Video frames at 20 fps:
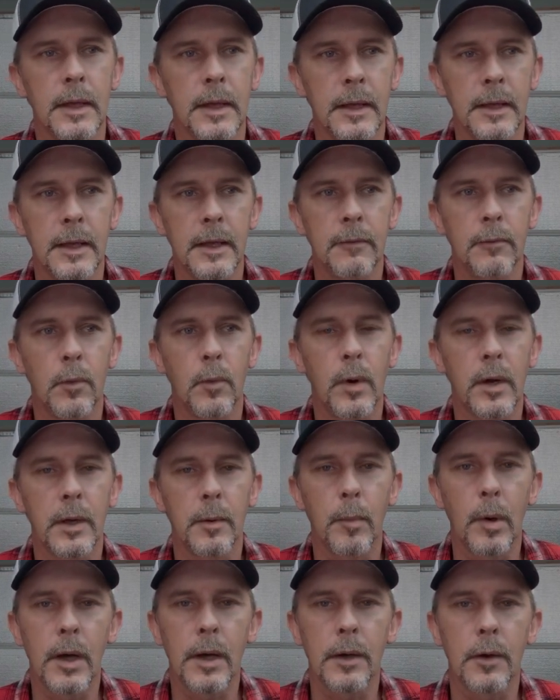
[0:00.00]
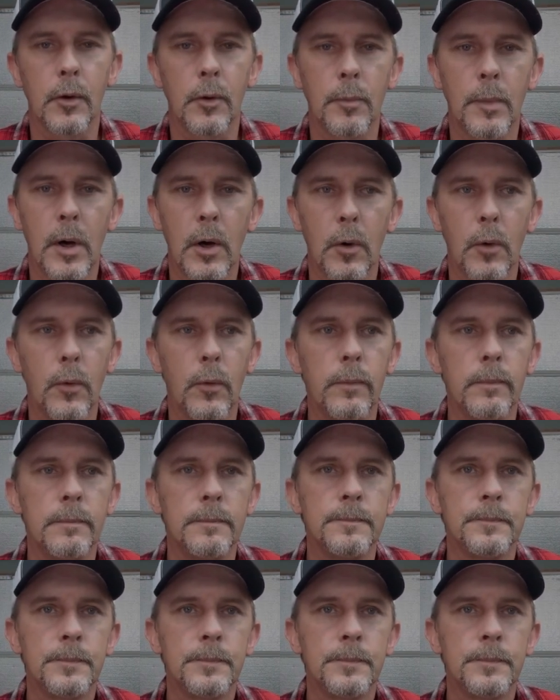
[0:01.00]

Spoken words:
and give away a brand new mold.